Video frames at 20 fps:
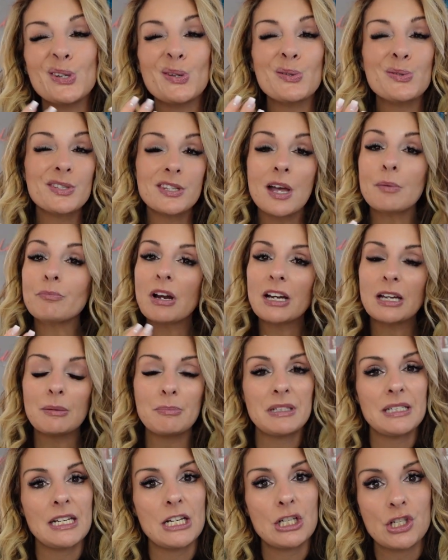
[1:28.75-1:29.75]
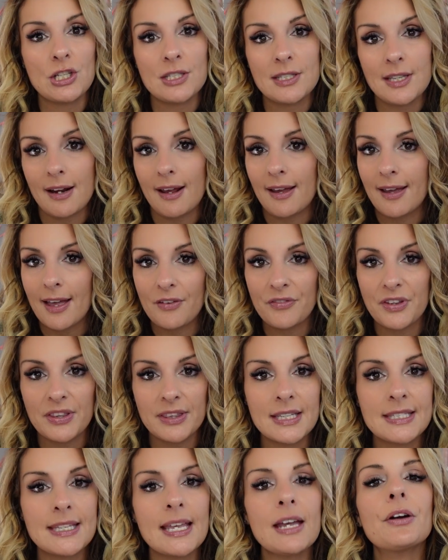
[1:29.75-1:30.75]
So some recommendations that I have in
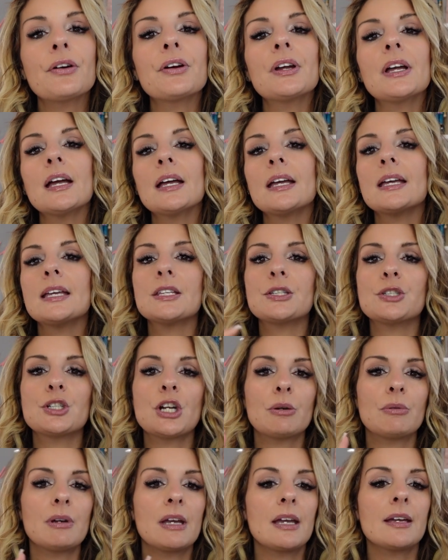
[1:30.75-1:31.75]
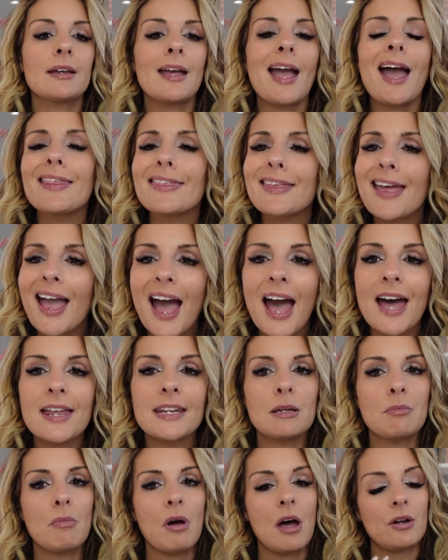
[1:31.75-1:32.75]
this area is knowing the
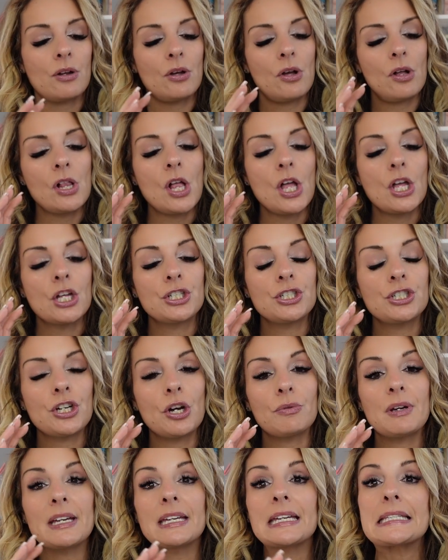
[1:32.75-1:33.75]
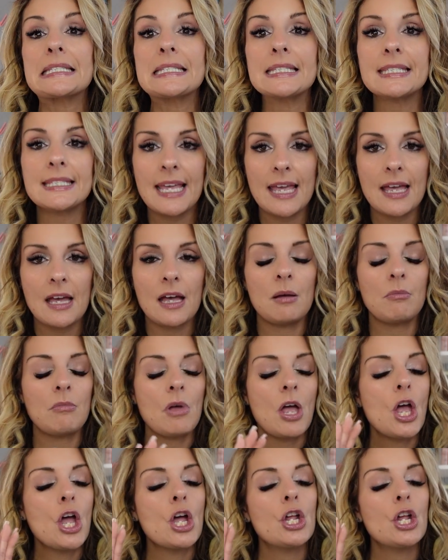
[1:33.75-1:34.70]
ADDIE model, knowing SAM,